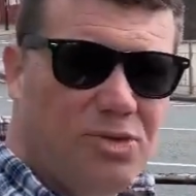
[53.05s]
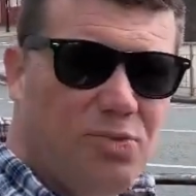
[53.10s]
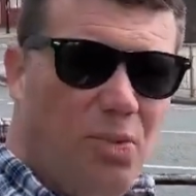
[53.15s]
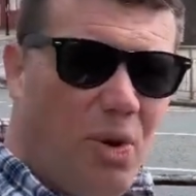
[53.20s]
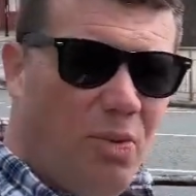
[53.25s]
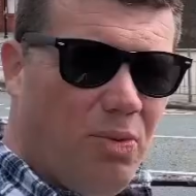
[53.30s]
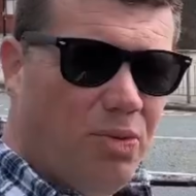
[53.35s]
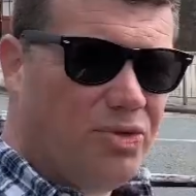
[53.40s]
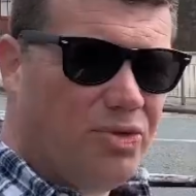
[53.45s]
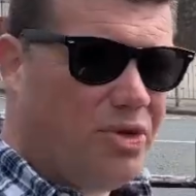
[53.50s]

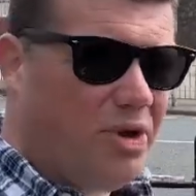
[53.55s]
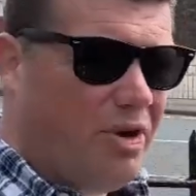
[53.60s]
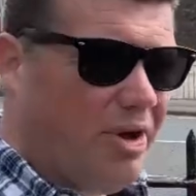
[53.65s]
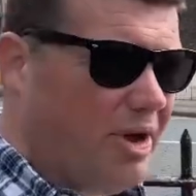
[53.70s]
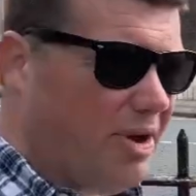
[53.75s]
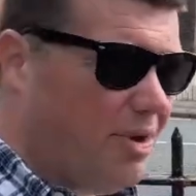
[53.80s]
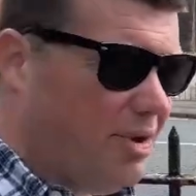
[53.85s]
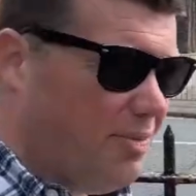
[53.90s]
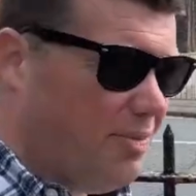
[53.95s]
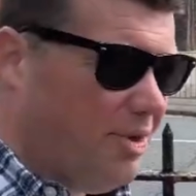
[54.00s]
What was
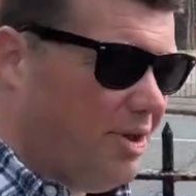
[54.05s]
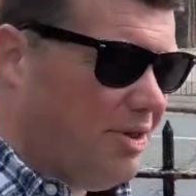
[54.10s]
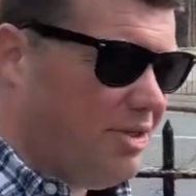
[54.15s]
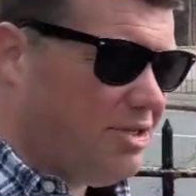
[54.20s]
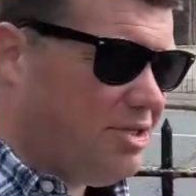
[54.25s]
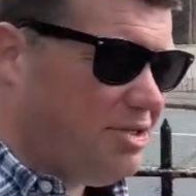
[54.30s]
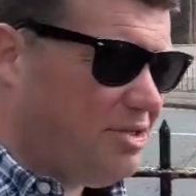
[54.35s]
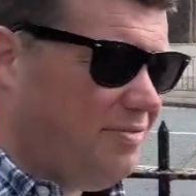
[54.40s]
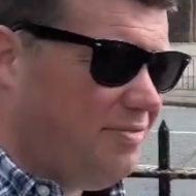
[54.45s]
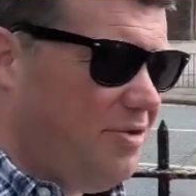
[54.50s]
going on? Well, there's
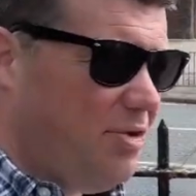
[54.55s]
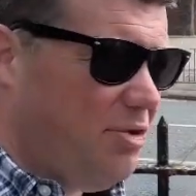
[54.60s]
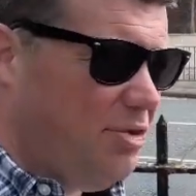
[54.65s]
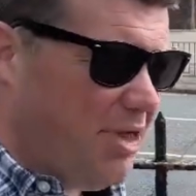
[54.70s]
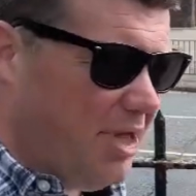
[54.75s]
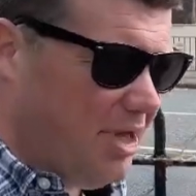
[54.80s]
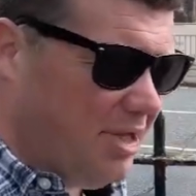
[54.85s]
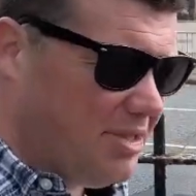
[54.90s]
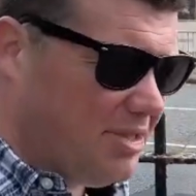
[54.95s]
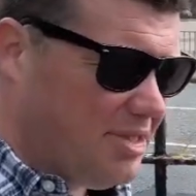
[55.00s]
just a few
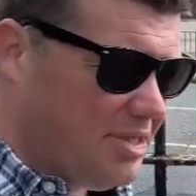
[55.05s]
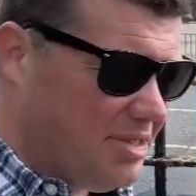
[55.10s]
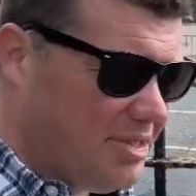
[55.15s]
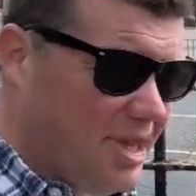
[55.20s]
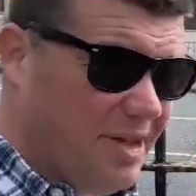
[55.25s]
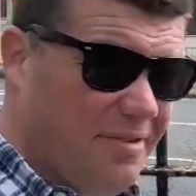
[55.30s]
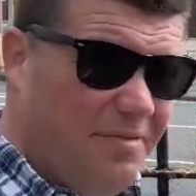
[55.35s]
things to say.